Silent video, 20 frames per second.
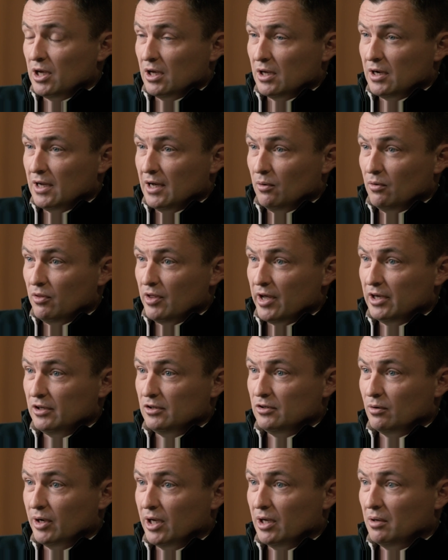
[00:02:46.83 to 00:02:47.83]
here now, they
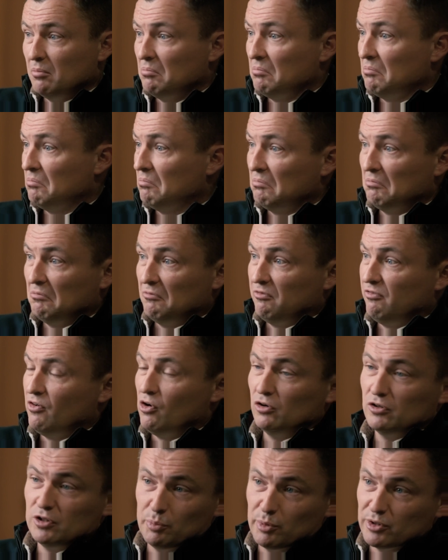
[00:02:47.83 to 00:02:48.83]
do it
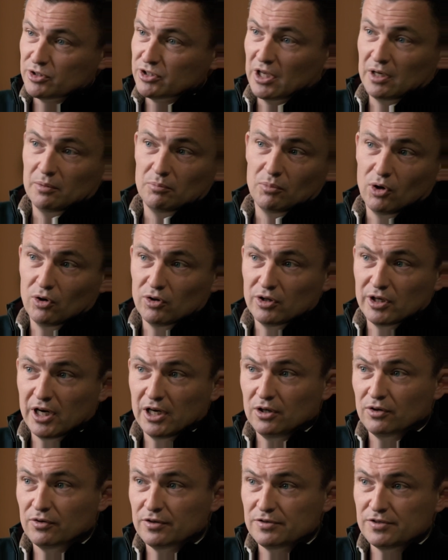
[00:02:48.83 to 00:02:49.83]
40% more than
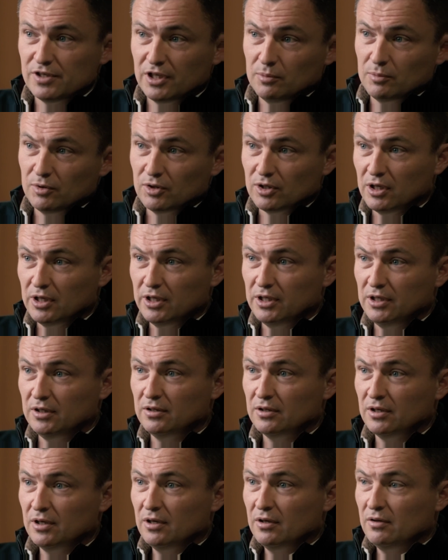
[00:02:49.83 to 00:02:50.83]
any other team in the league,